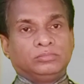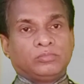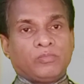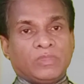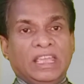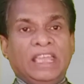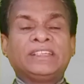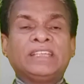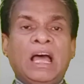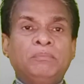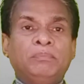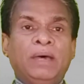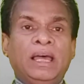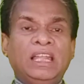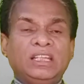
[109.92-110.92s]

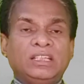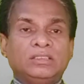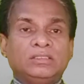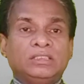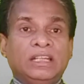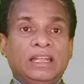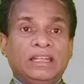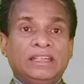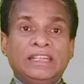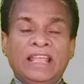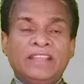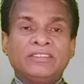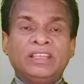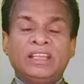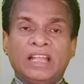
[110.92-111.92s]
Example:
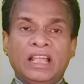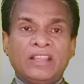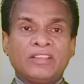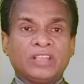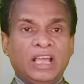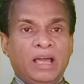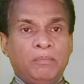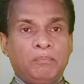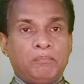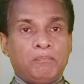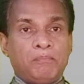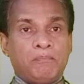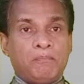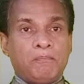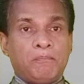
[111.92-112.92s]
Nancy runs a
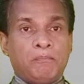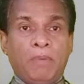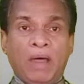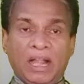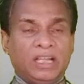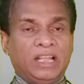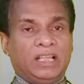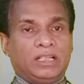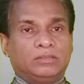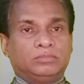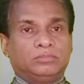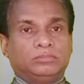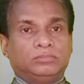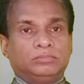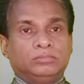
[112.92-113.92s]
parlor.
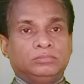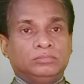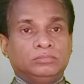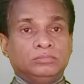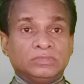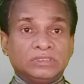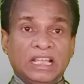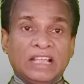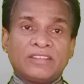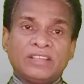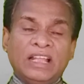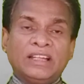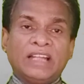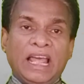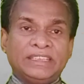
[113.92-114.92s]
The sun
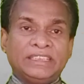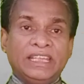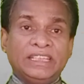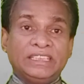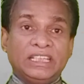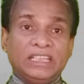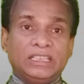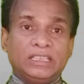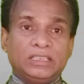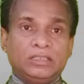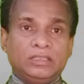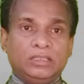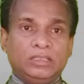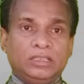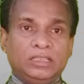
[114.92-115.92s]
rises
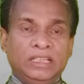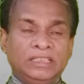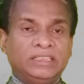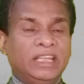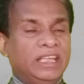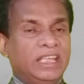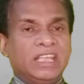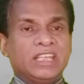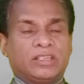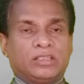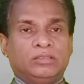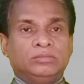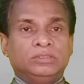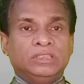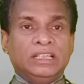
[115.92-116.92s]
in the east.
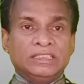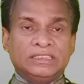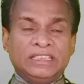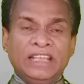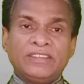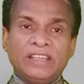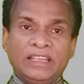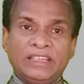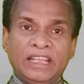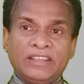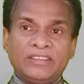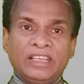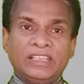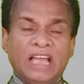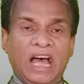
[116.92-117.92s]
These
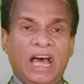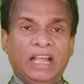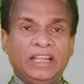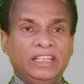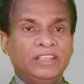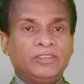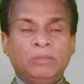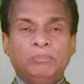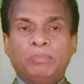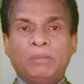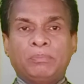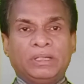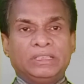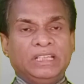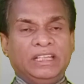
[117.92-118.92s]
sentences are in simple
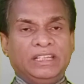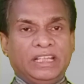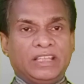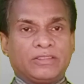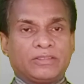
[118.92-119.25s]
present tense.